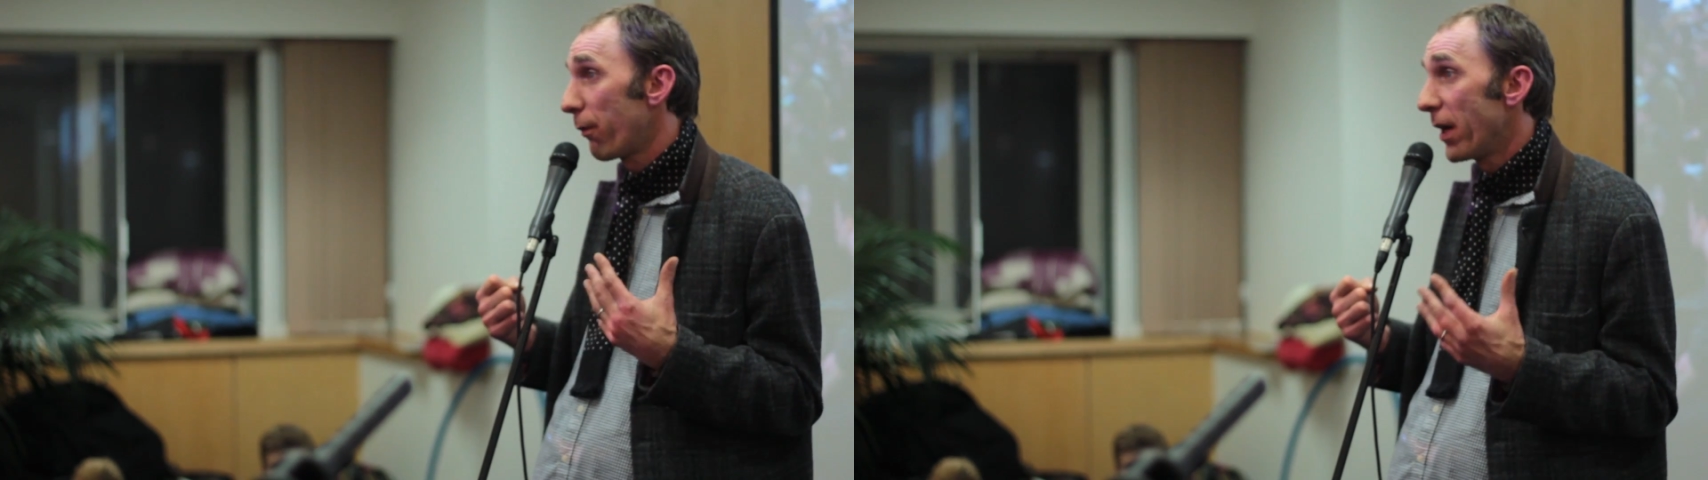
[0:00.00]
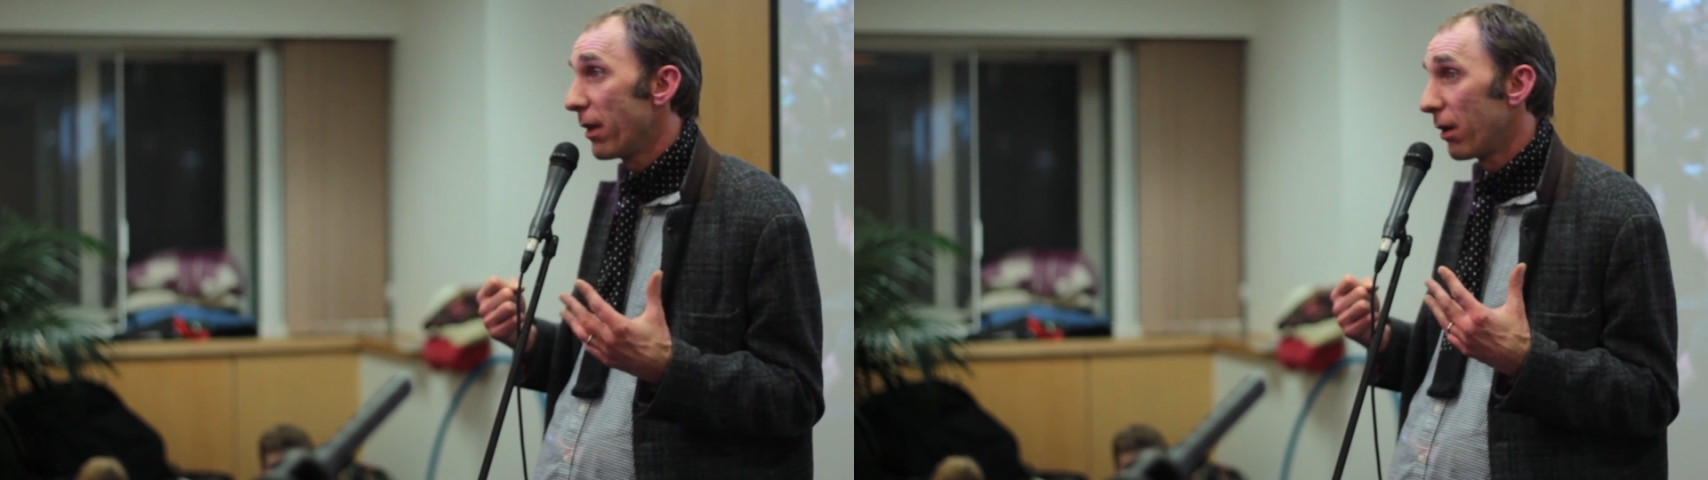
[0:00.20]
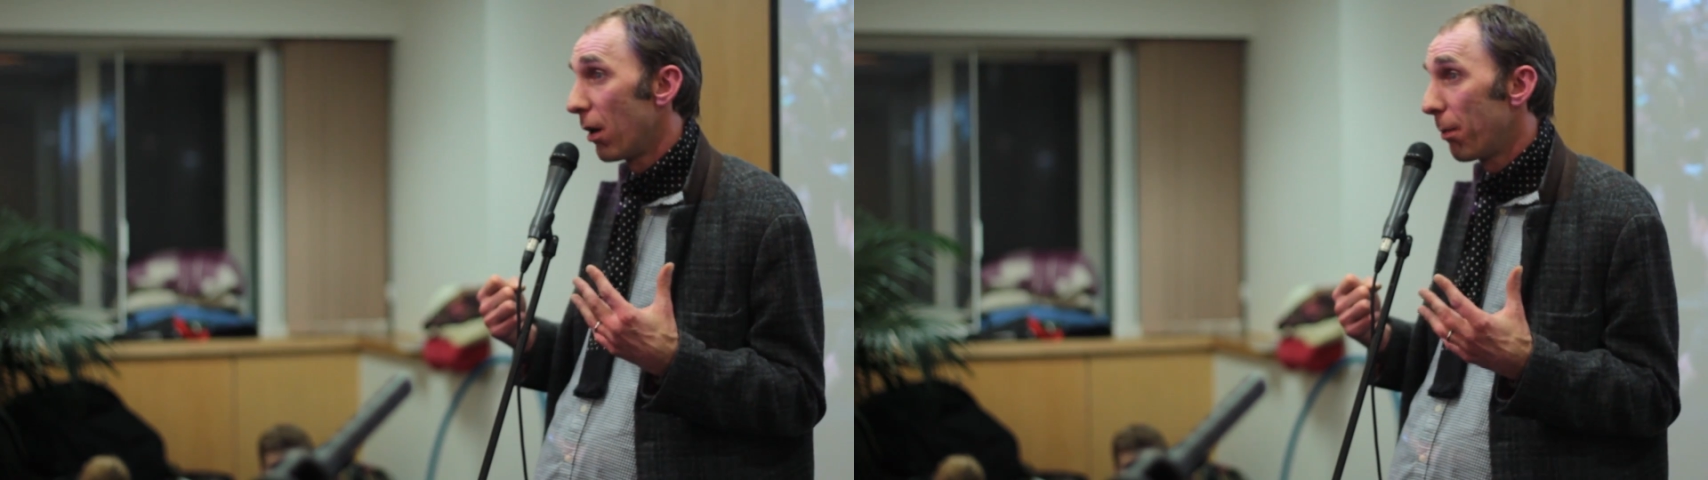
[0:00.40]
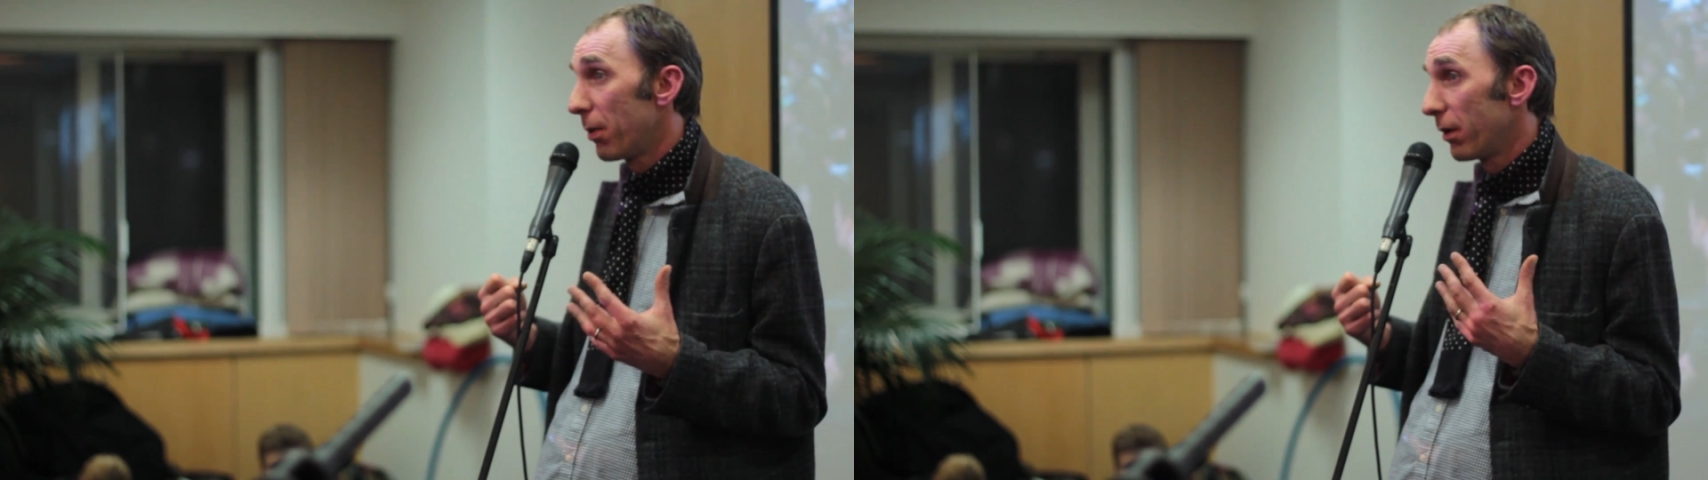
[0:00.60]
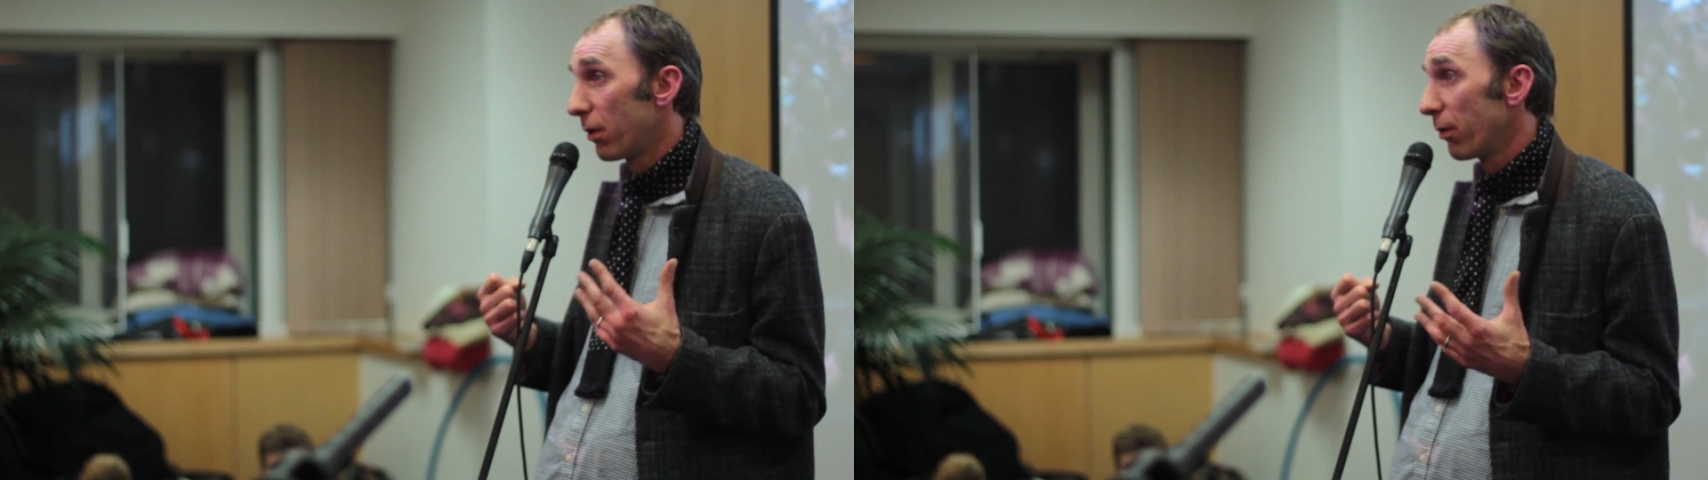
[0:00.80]
faith in our
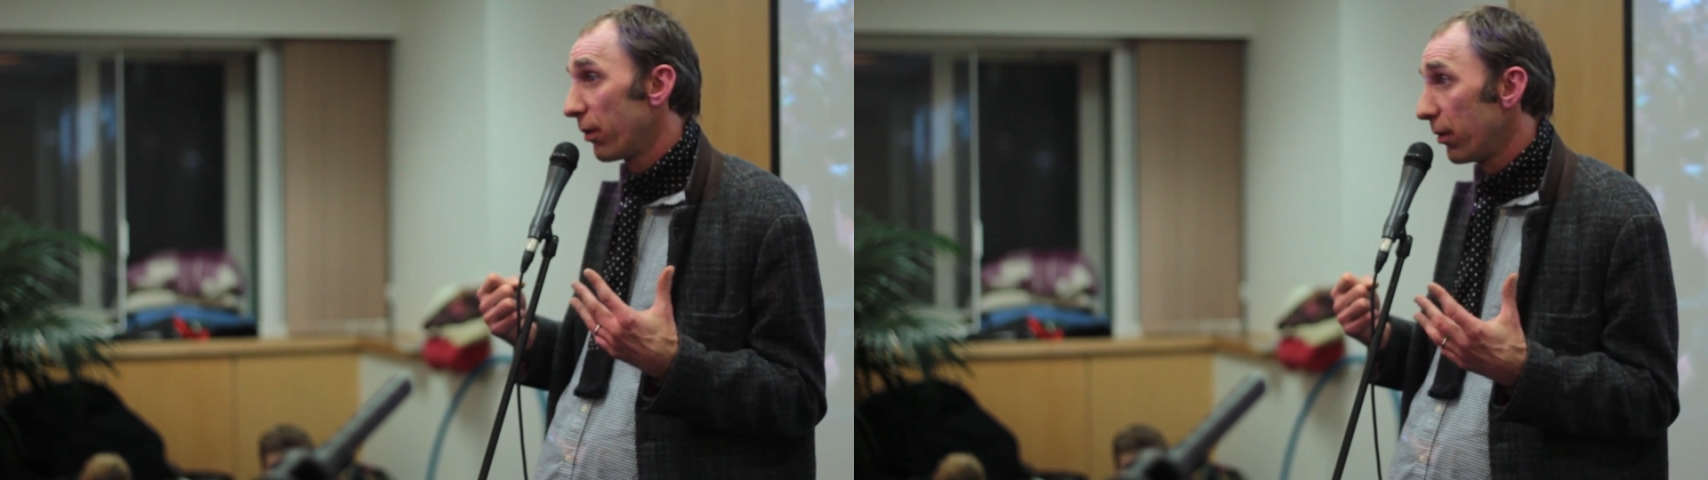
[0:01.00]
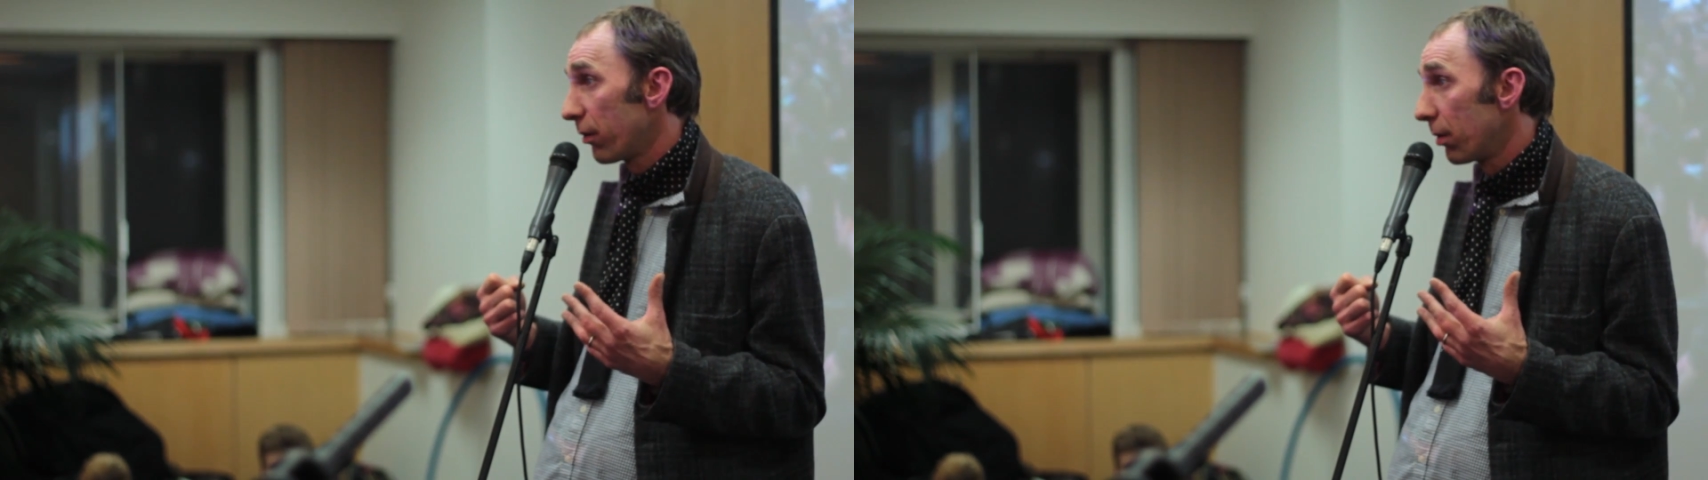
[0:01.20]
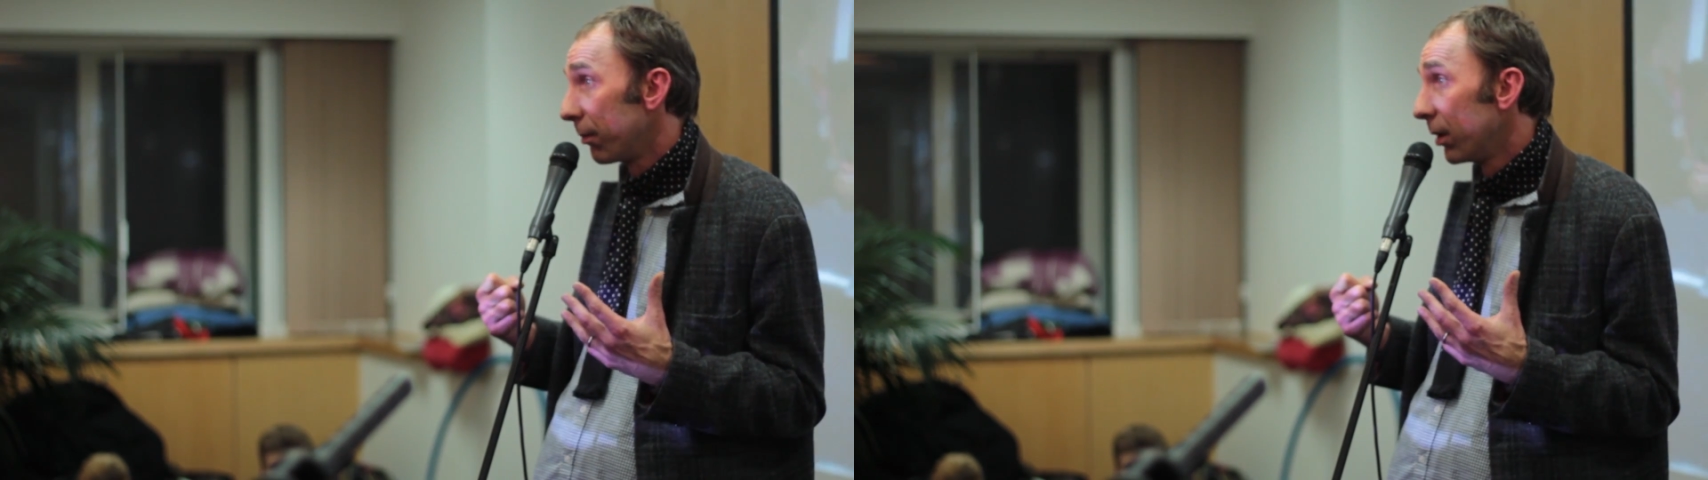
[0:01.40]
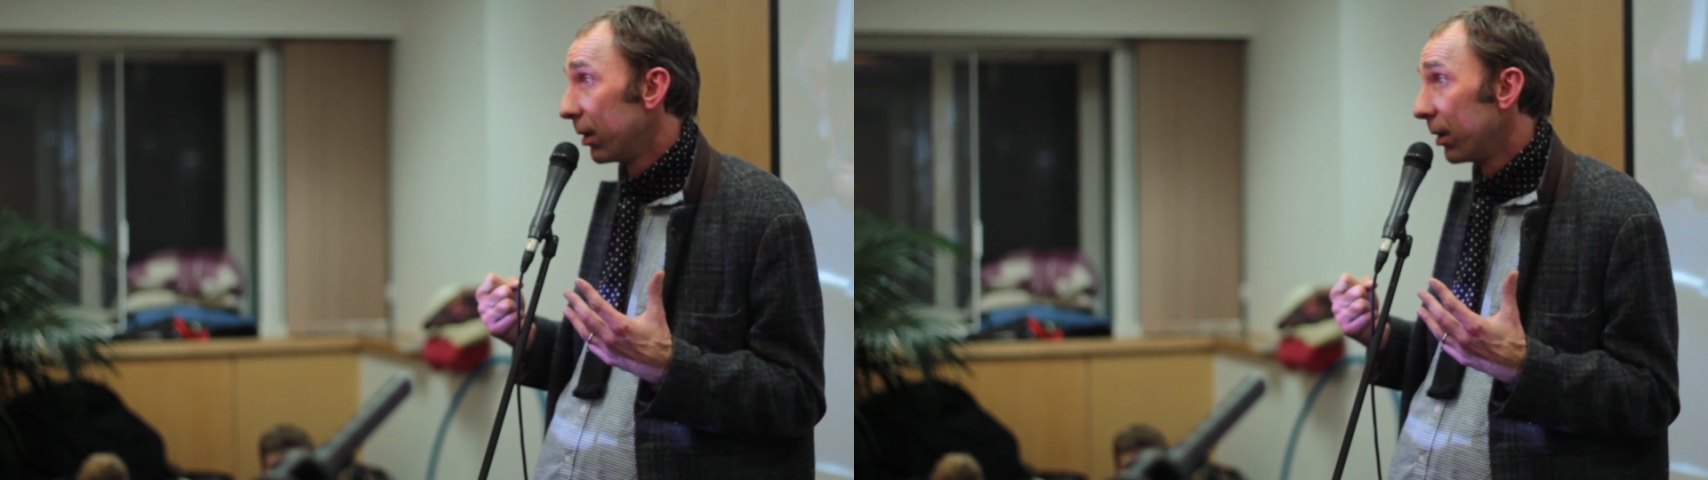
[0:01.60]
political system,